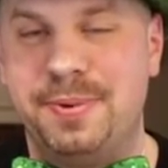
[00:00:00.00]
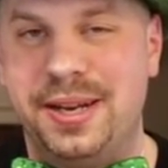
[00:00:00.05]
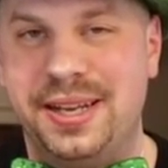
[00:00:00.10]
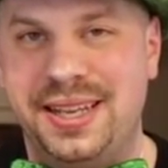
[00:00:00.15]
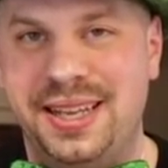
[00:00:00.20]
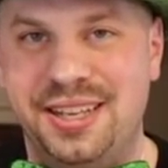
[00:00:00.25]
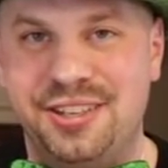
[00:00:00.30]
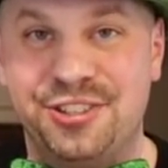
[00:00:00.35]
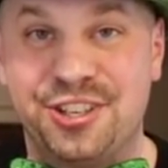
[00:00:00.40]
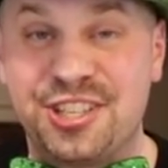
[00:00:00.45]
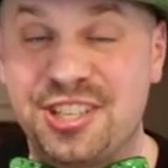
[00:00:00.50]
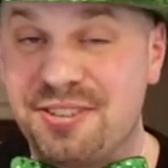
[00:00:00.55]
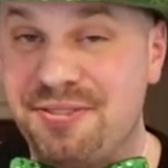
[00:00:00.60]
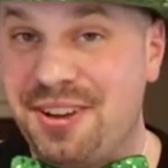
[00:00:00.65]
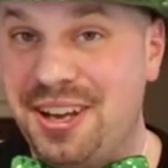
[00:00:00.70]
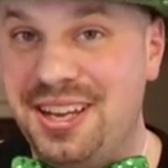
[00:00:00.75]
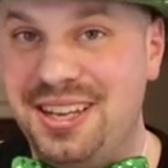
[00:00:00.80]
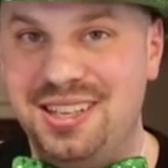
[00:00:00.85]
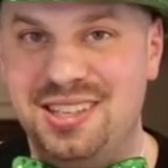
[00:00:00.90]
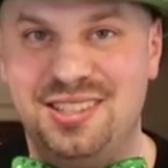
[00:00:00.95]
but I can't
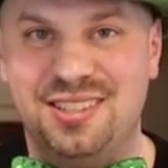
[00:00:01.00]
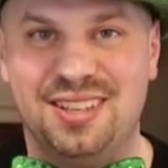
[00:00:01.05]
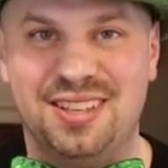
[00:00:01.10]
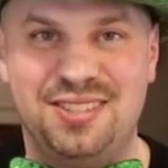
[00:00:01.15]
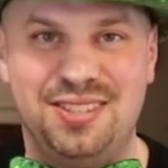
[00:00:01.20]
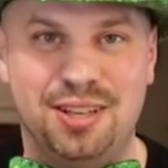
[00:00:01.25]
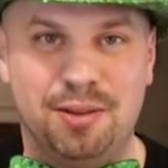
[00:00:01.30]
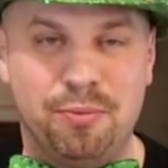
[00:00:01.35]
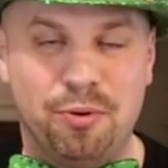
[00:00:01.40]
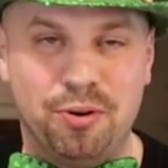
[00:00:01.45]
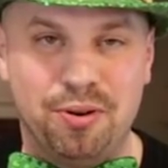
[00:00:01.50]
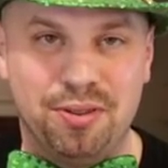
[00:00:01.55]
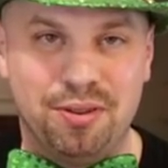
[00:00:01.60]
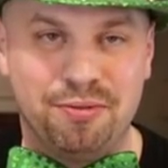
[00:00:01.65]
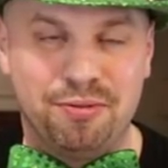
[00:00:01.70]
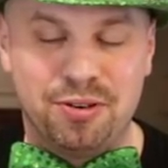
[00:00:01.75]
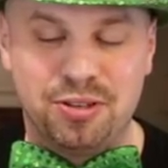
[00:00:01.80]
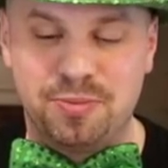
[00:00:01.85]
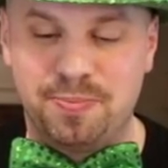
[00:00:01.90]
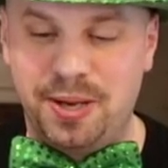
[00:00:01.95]
justify it until I sell more of the
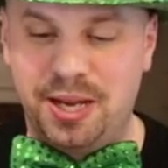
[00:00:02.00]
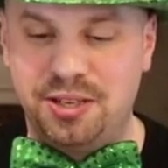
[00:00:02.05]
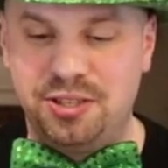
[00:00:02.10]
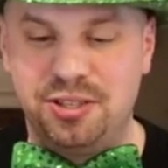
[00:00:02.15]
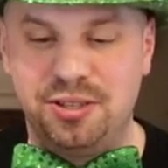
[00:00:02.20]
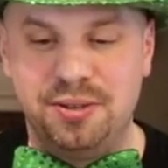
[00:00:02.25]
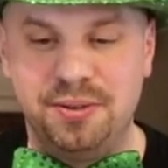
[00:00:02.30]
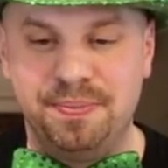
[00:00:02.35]
first batch.